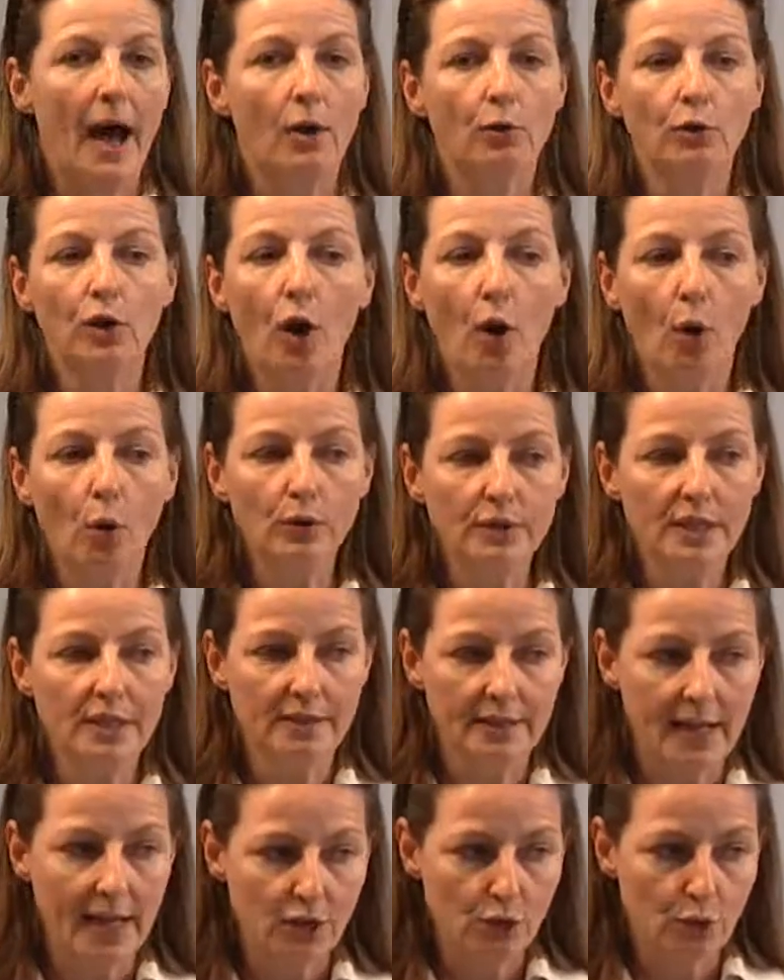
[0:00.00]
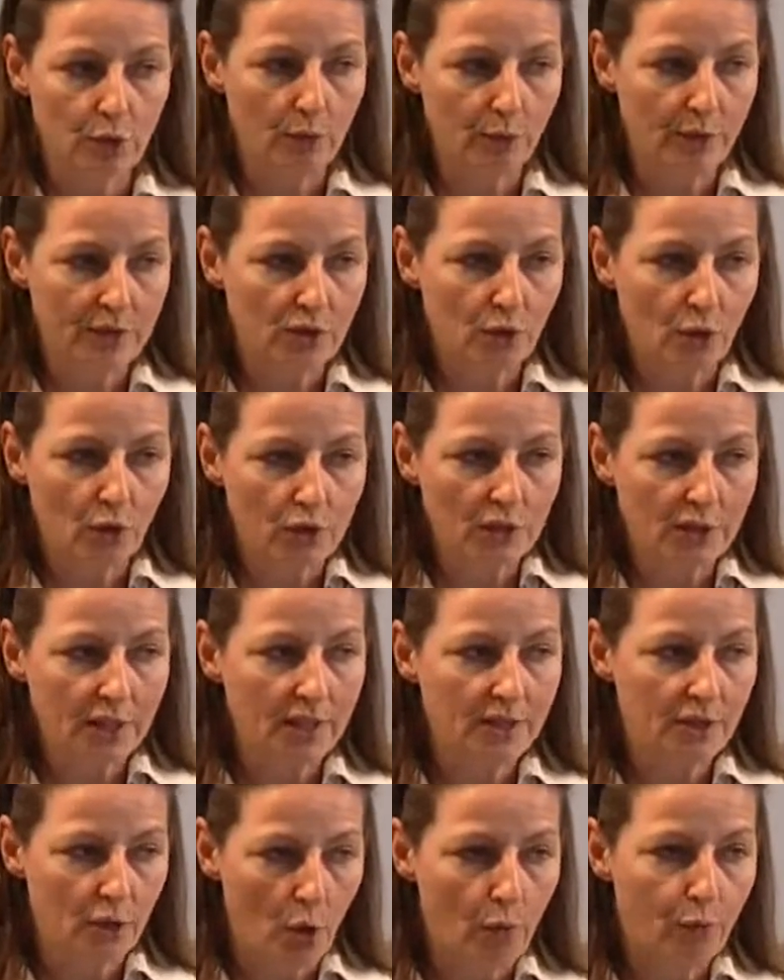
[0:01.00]
Our oldest natural resort
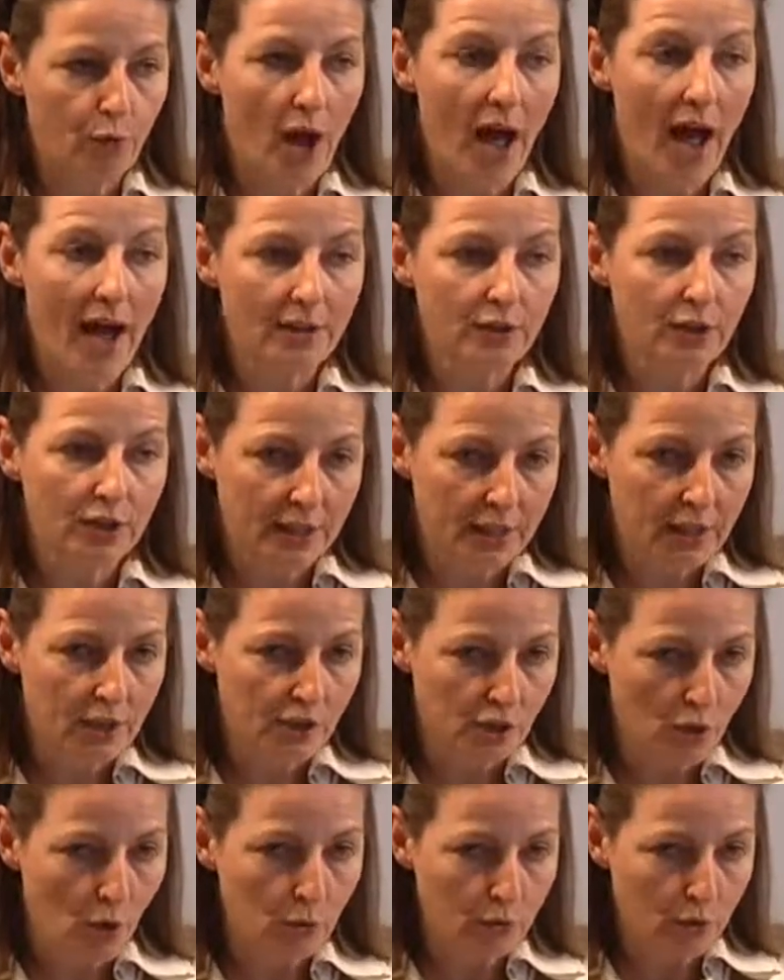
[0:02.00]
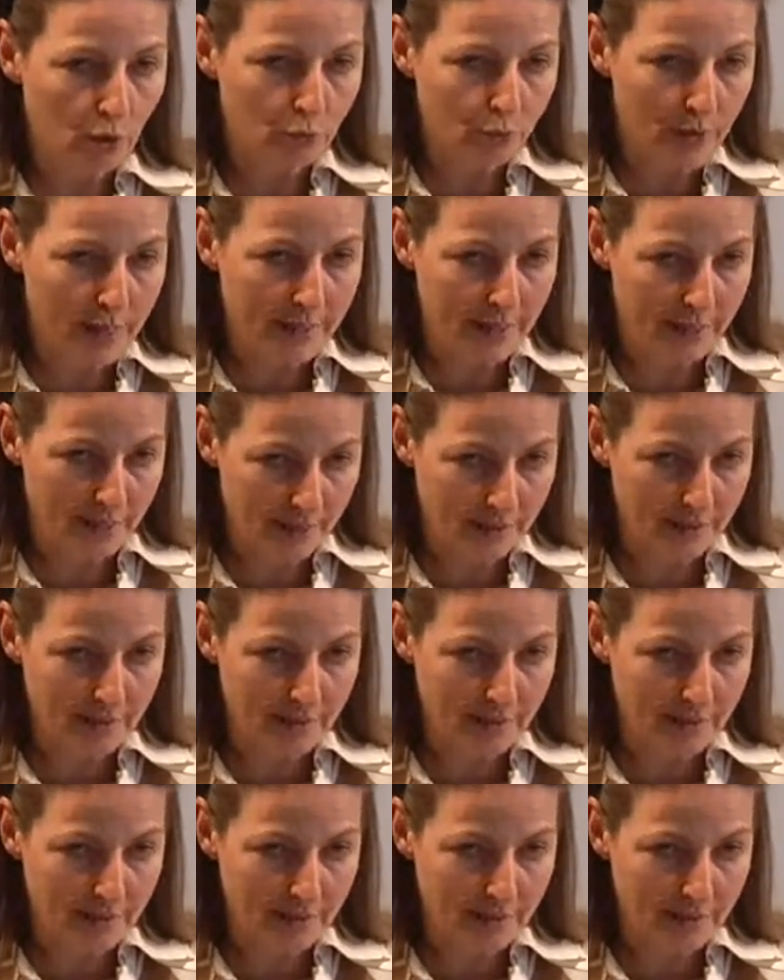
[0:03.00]
is over 100 years old already,